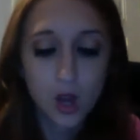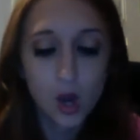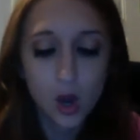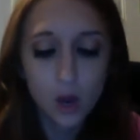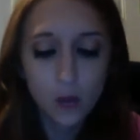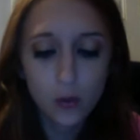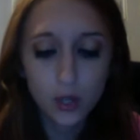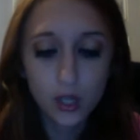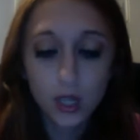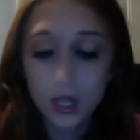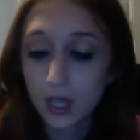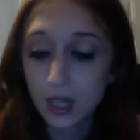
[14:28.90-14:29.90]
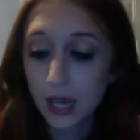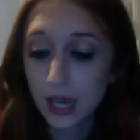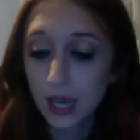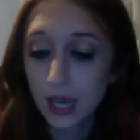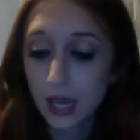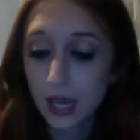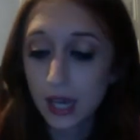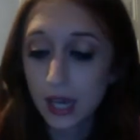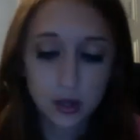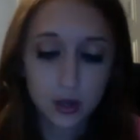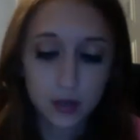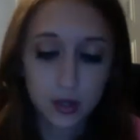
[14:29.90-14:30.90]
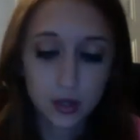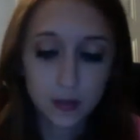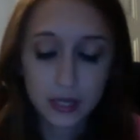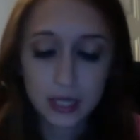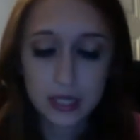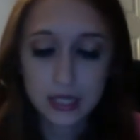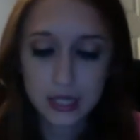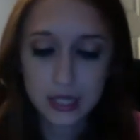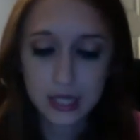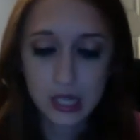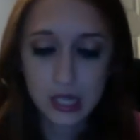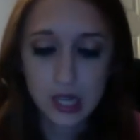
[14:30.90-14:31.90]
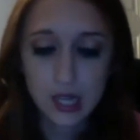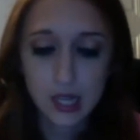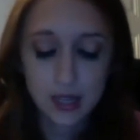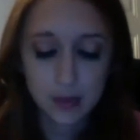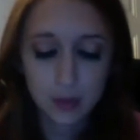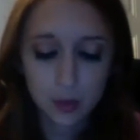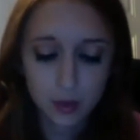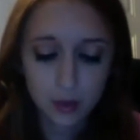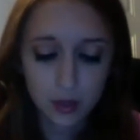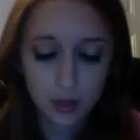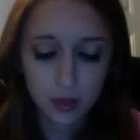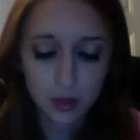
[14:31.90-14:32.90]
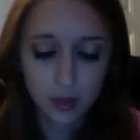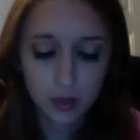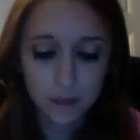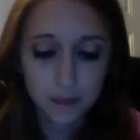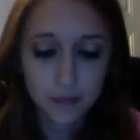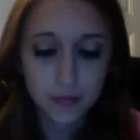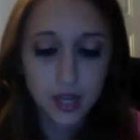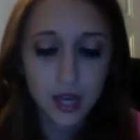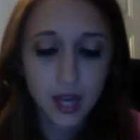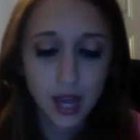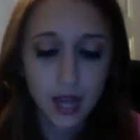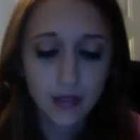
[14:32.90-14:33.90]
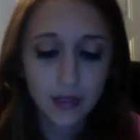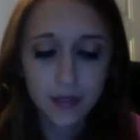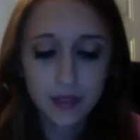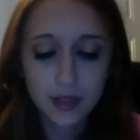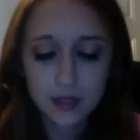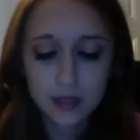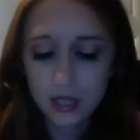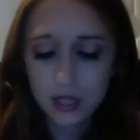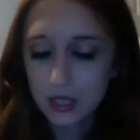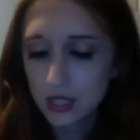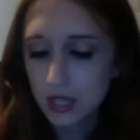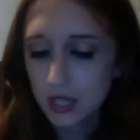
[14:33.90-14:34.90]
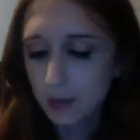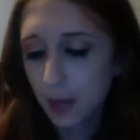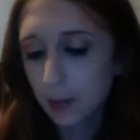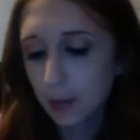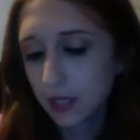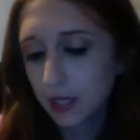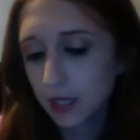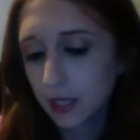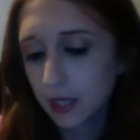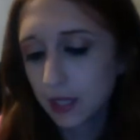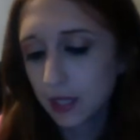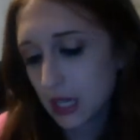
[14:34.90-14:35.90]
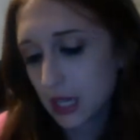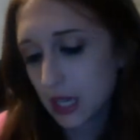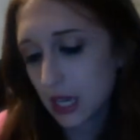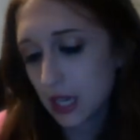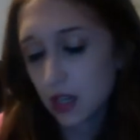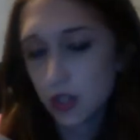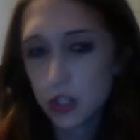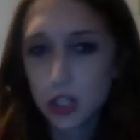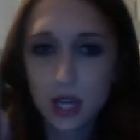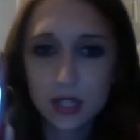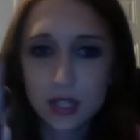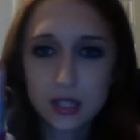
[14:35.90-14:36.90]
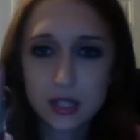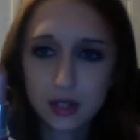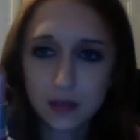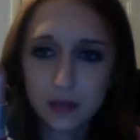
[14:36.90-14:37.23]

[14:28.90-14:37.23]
Hopefully I don't tip that over because it'd be really upsetting. And then this is the Maybelline lipstick in Chestnut,